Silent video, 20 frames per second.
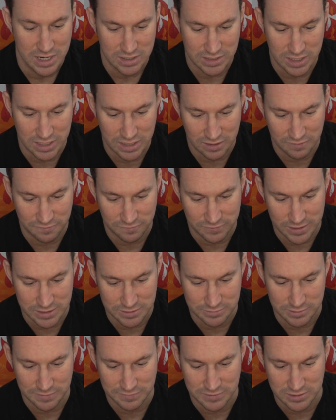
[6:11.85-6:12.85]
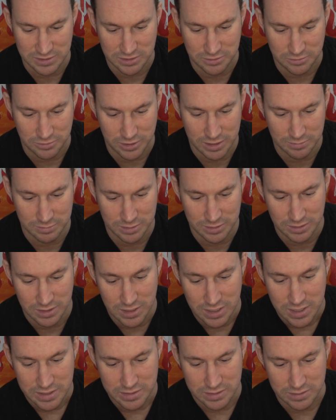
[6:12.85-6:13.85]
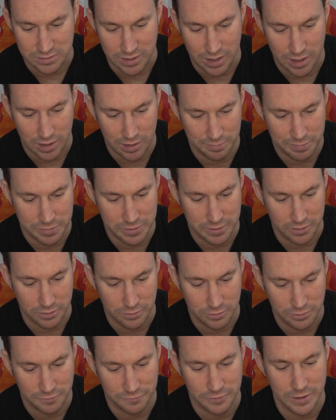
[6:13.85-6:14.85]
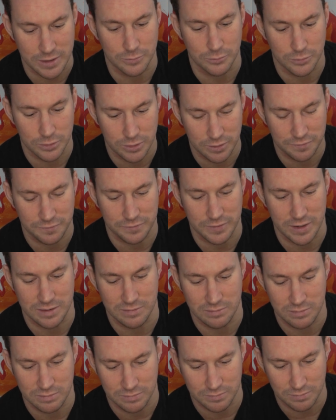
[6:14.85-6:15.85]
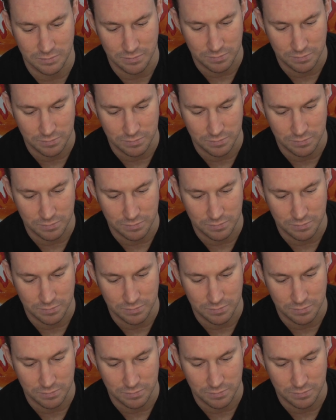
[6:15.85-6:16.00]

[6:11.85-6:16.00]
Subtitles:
Danny and friends will have to scramble to help their old friend Wolf and